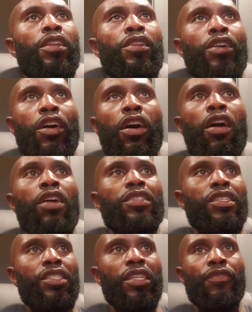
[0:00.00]
The cause
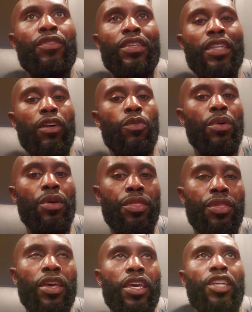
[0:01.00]
is never dealt
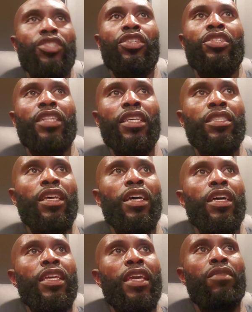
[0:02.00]
with. It's just, let's
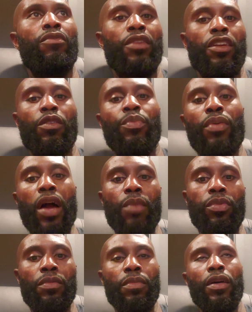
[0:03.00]
get rid of the
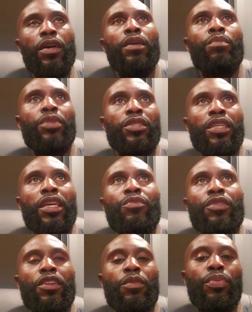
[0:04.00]
problem. But to get
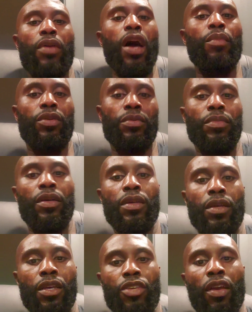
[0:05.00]
rid of the problem,
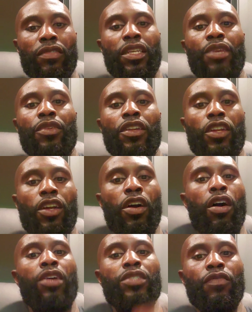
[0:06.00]
you have to get rid of the
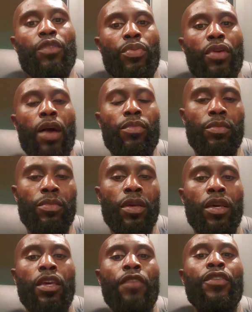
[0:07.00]
cause of the problem.
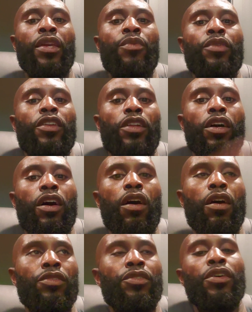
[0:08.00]
If you get rid of the
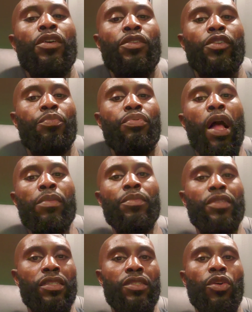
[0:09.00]
cause, the problem
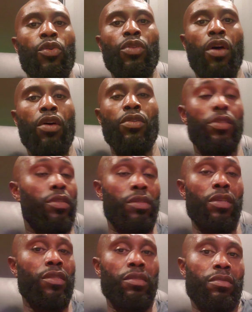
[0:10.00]

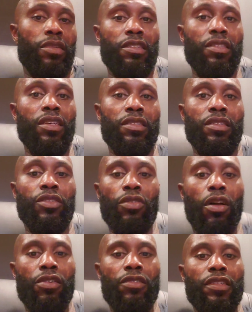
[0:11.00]
doesn't exist. It no
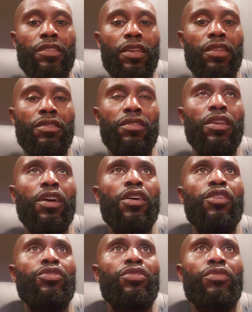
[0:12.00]
longer exists.
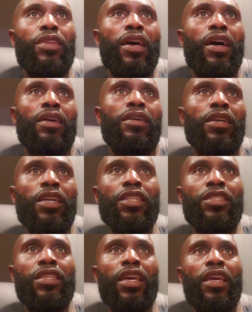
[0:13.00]
So yeah,
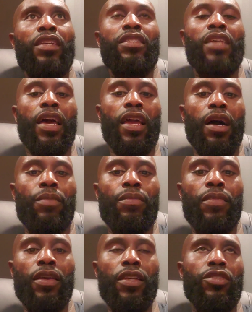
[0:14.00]
it's a psyop.
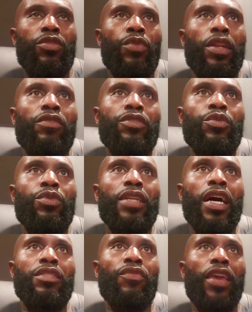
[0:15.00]
So whenever someone
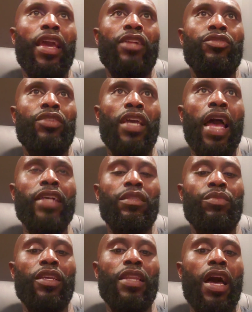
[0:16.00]
dies of cancer, it has
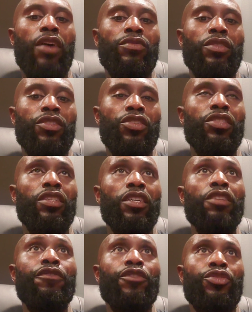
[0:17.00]
to be announced. It's just to
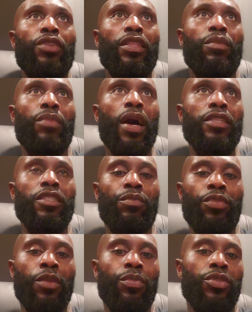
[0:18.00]
infiltrate the minds of the
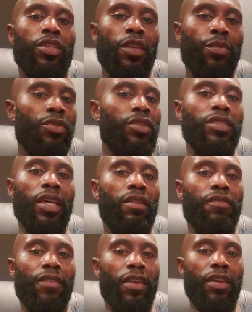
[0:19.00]
people to keep you in a state
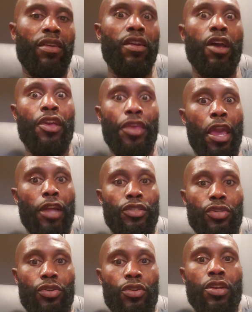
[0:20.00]
of fear.
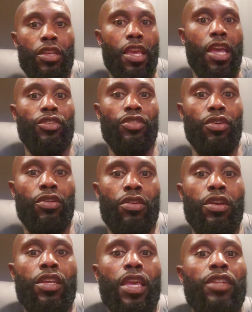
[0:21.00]
Cancer, cancer,
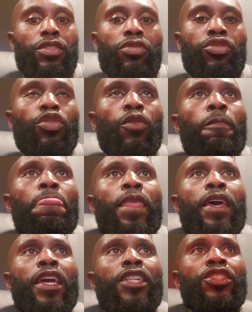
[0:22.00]
cancer. So
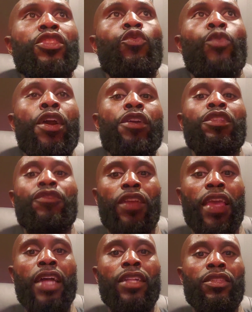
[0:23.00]
it's an awareness for
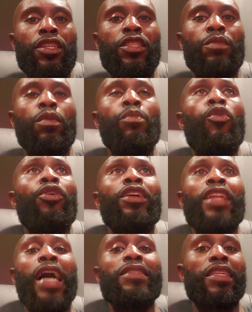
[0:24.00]
cancer. It's
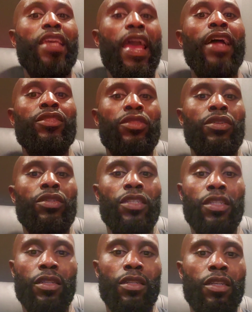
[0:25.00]
memorializing cancer.
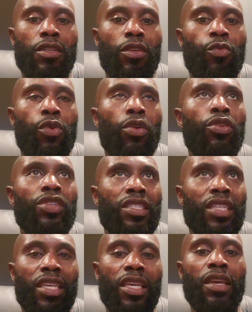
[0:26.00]
The world
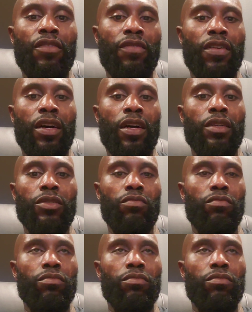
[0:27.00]
doesn't give a